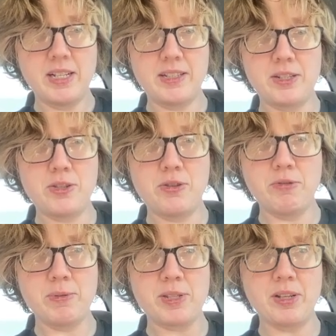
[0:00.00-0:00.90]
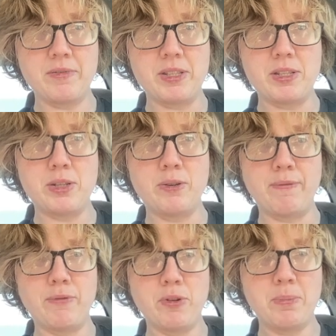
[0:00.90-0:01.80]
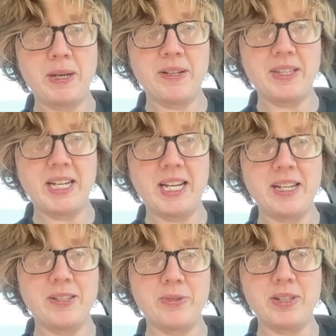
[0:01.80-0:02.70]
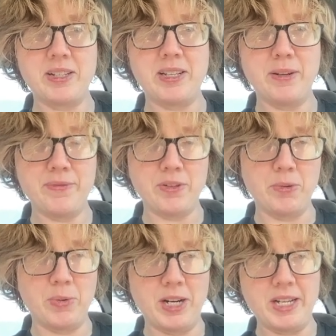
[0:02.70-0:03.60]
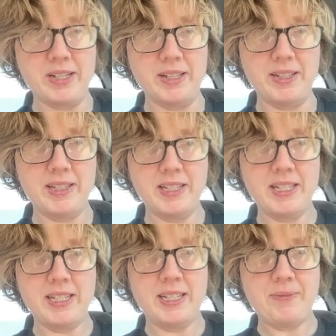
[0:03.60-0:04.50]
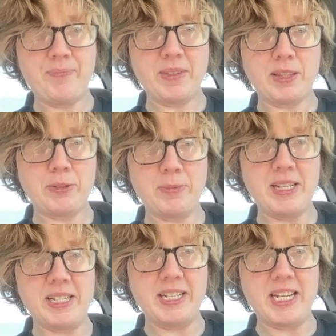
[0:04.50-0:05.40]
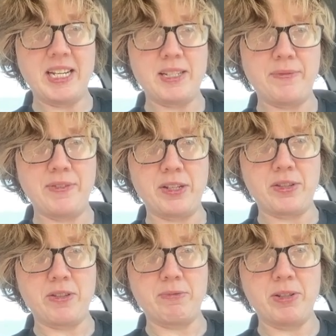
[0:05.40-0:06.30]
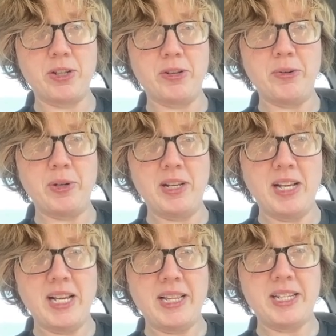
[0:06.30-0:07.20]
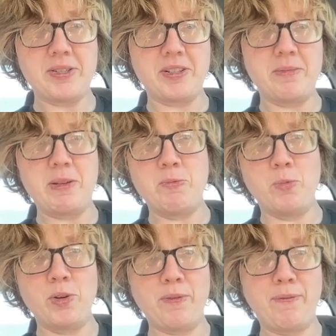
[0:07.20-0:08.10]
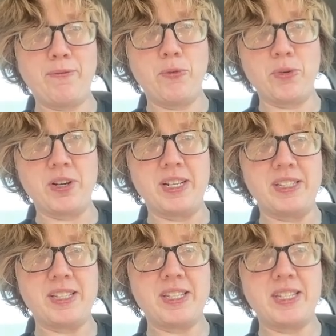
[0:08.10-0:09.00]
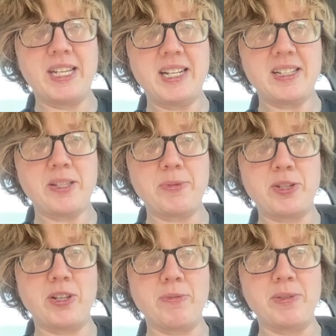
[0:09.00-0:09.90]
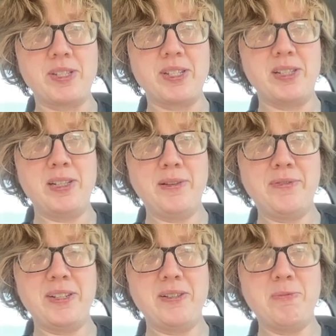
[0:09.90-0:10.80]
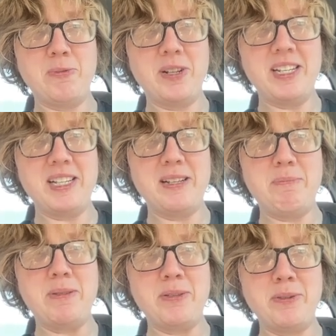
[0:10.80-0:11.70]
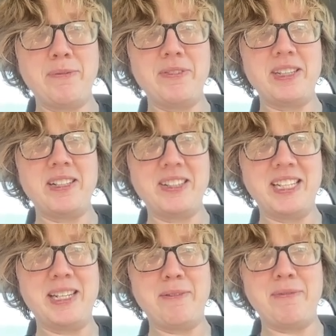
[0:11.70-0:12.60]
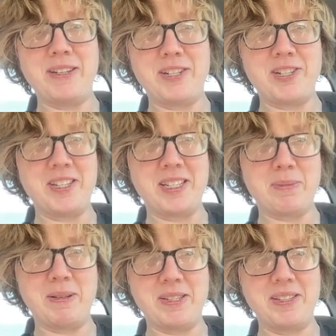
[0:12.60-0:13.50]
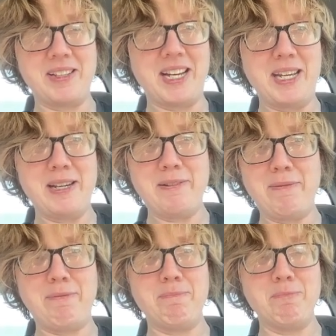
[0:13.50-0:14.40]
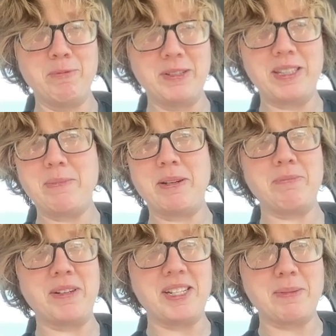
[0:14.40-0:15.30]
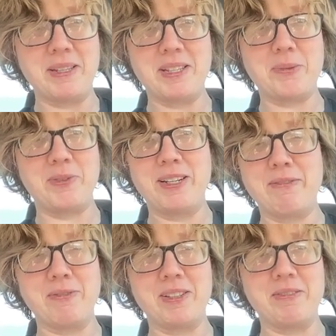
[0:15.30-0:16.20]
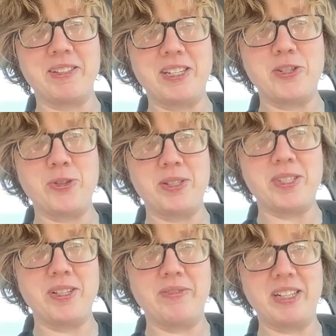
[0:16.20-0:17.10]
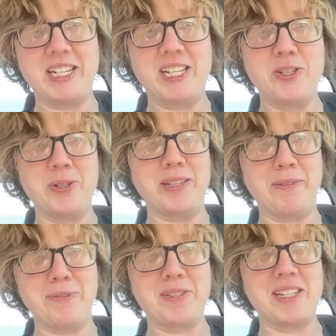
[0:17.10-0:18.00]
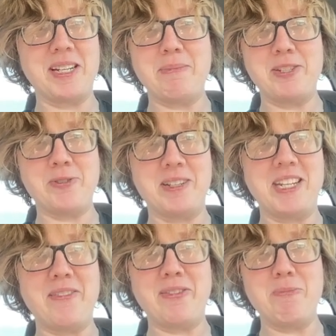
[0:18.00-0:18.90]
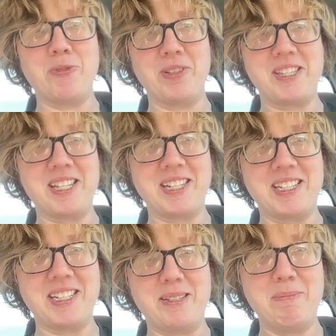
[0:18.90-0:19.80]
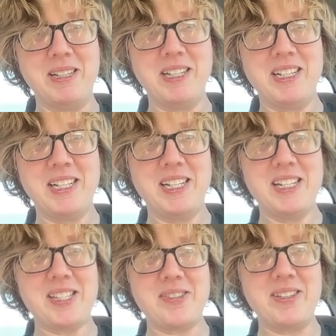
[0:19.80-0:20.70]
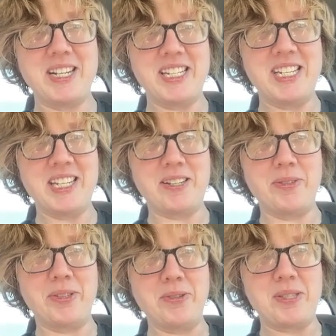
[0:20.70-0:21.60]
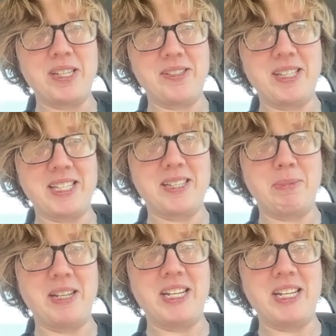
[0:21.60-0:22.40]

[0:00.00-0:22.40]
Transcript: The 2 resolves this 2, 4 pair that I had going on here for a while. 3 and an 8 to finish the row. These are going to be 1, 4, and 6, which are resolved. What a beautifully clean finish to this puzzle. I have really been impressed by this one, have really, really enjoyed solving it. I enjoyed it the first time, I enjoyed it even more the second time. So 9 can't go in those cells, that's going to be a